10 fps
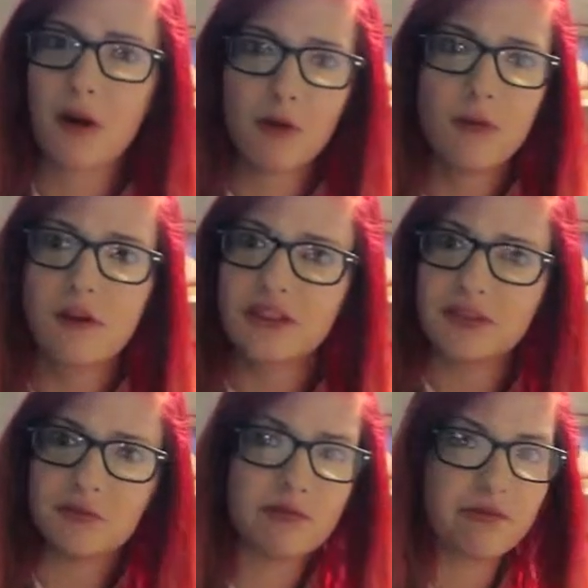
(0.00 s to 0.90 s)
I'm going with
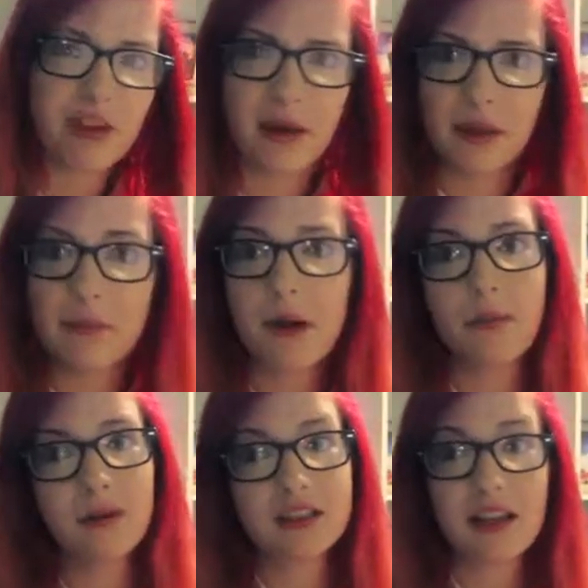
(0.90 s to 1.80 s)
some family
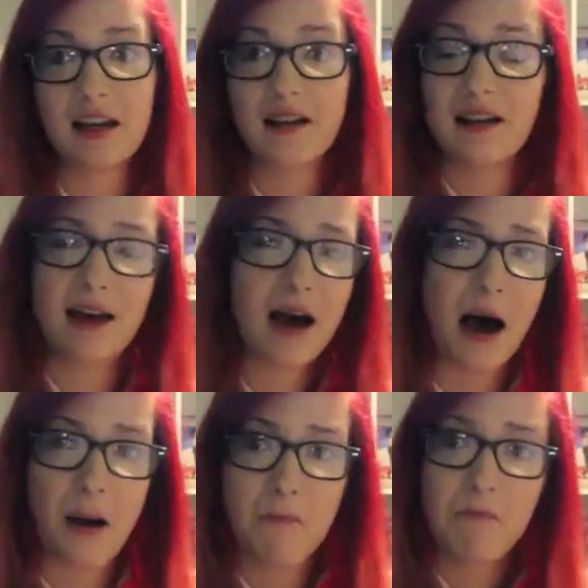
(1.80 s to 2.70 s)
members and
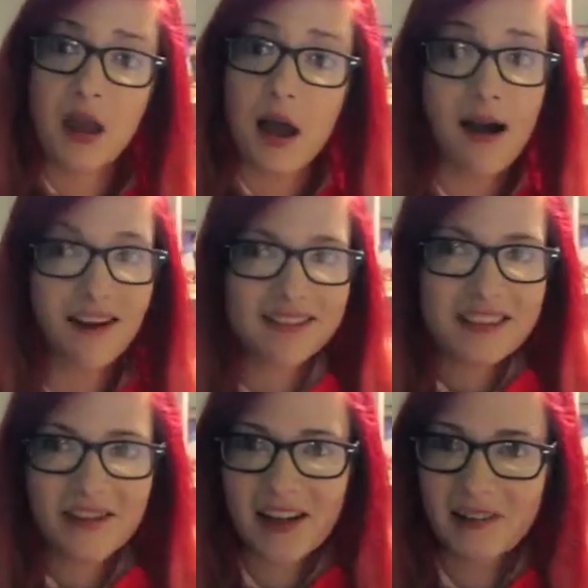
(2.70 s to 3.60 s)
um, I'll
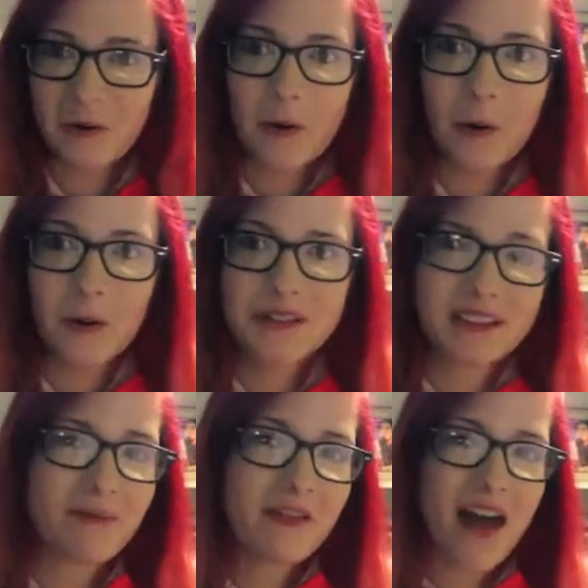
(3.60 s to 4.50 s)
see if I can record
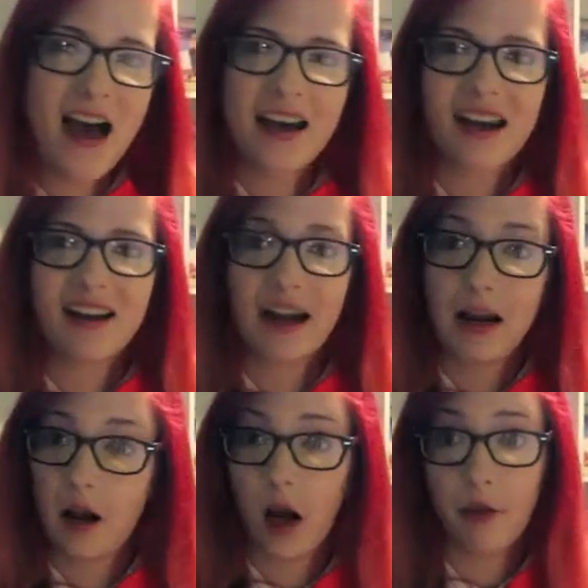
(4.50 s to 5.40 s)
some of that and
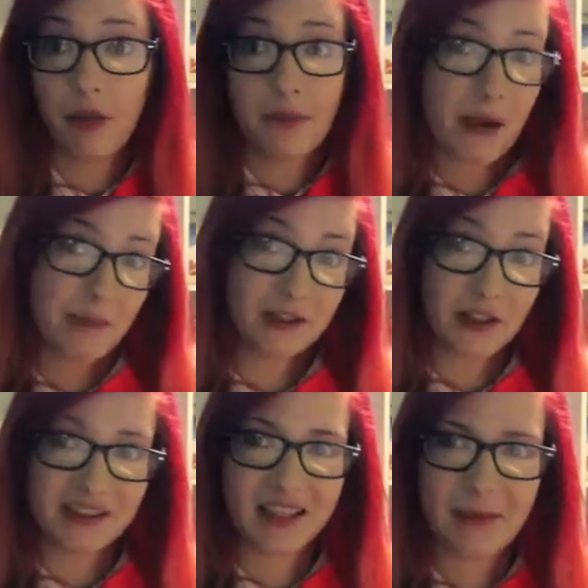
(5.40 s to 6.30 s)
they might be
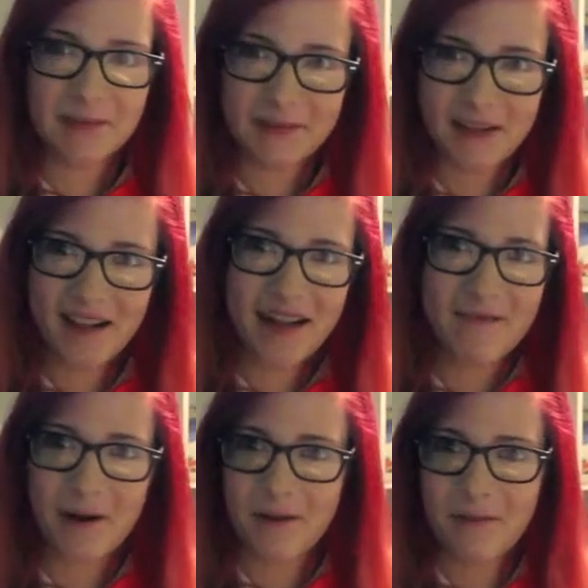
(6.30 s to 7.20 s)
dressing up as well,
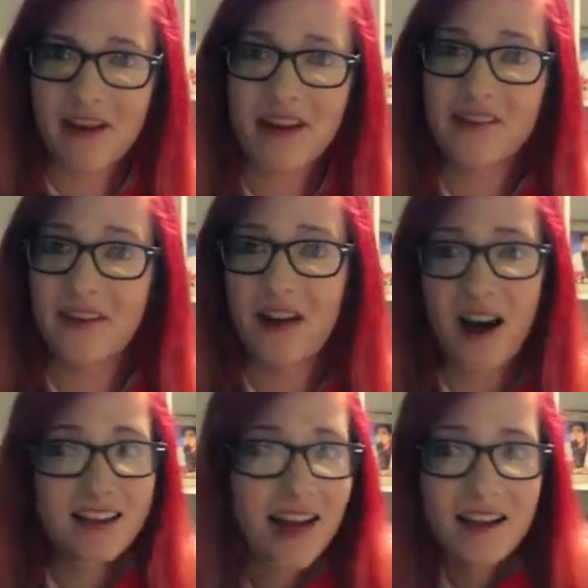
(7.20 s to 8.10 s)
I'm hoping. They're
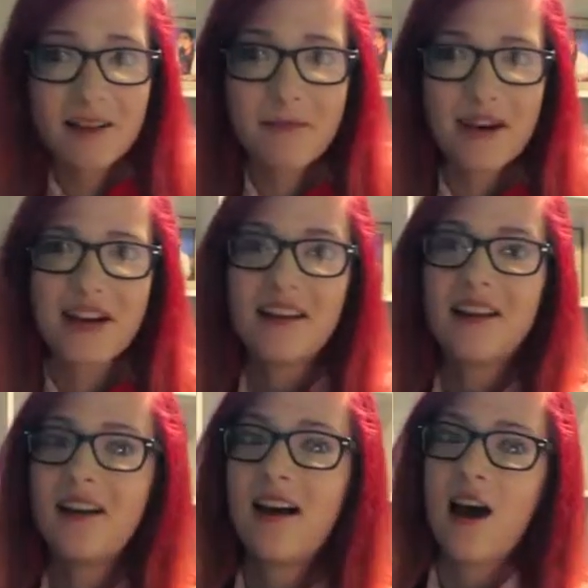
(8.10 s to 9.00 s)
not telling me.
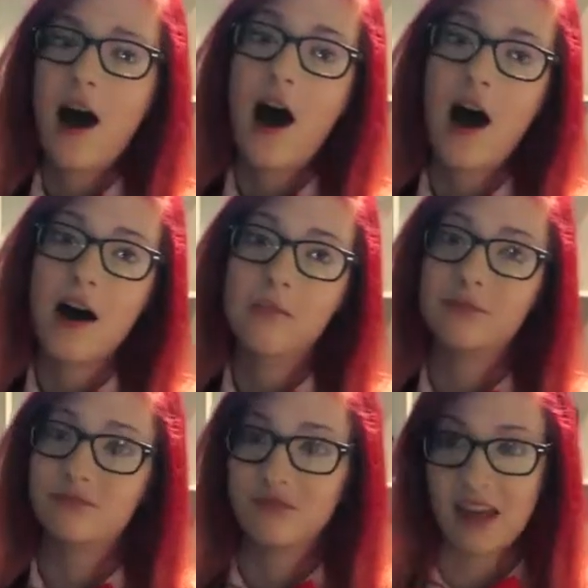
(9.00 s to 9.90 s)

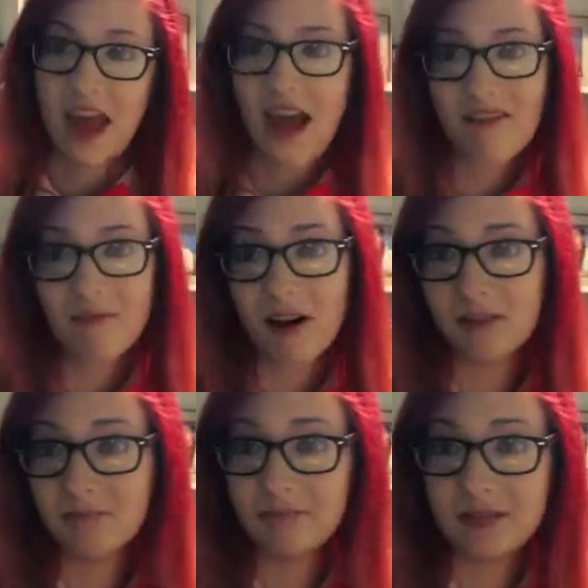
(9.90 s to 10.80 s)
Um, yeah,
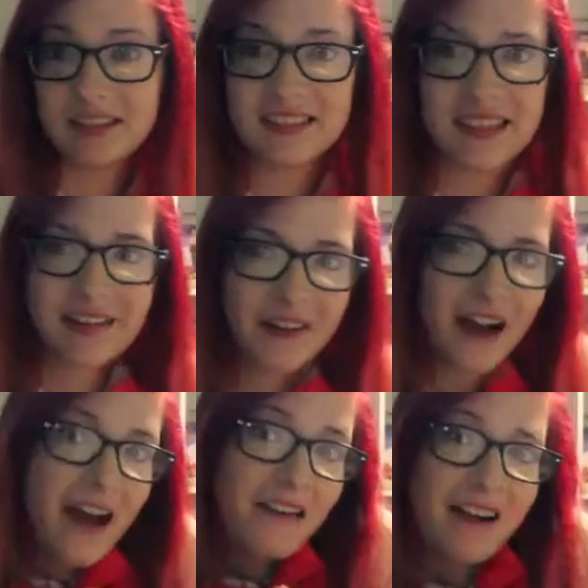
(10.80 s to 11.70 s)
well, stick
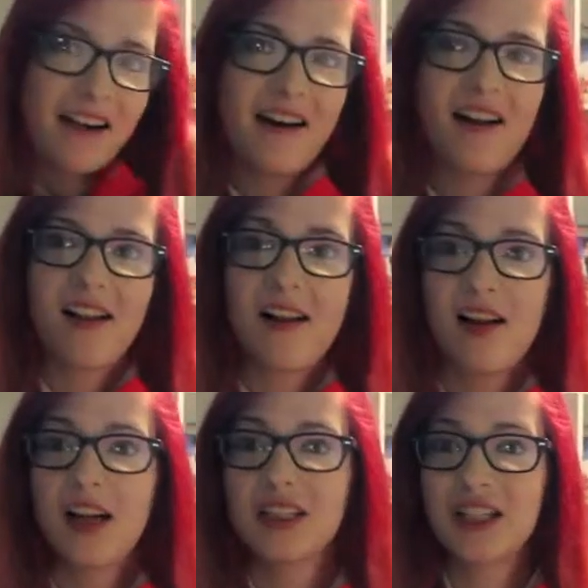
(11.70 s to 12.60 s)
around and I'll
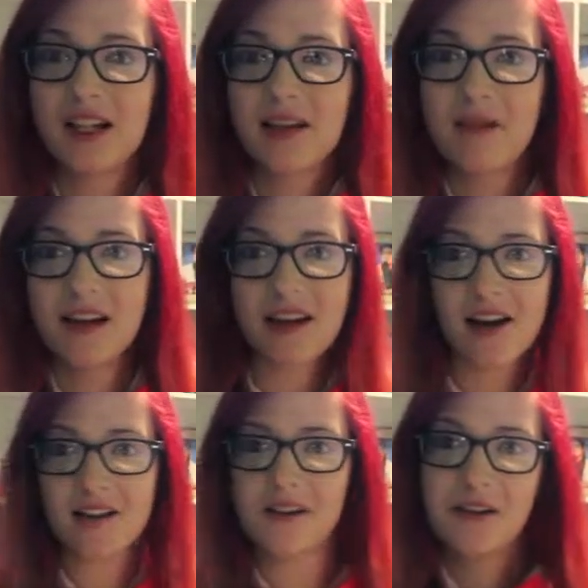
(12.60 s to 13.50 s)
show you my
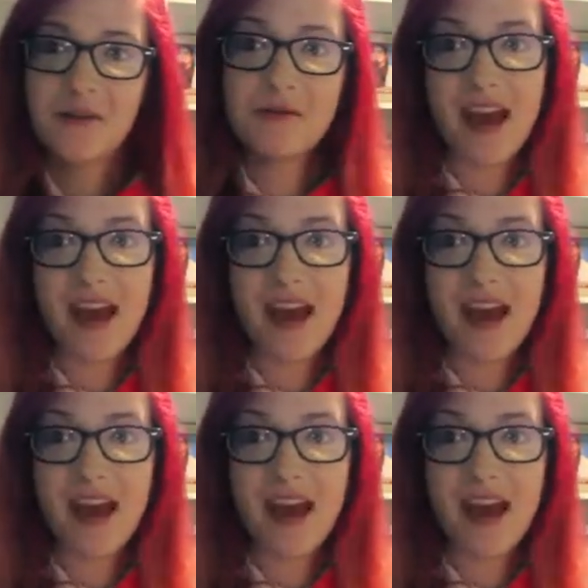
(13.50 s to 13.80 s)
Doctor Who